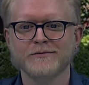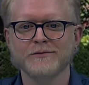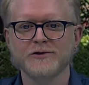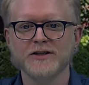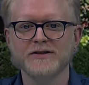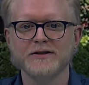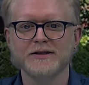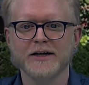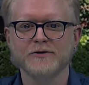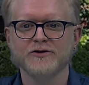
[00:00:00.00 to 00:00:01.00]
Justice
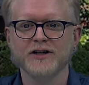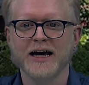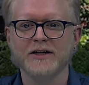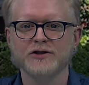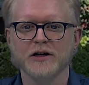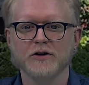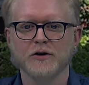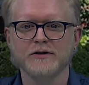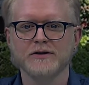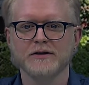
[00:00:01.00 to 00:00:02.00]
Secretary Angela
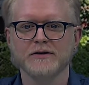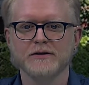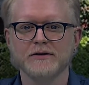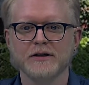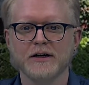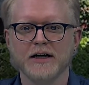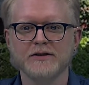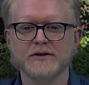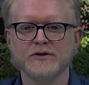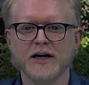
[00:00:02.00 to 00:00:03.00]
Constance has
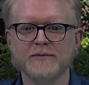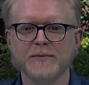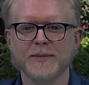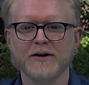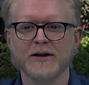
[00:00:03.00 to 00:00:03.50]
described the bill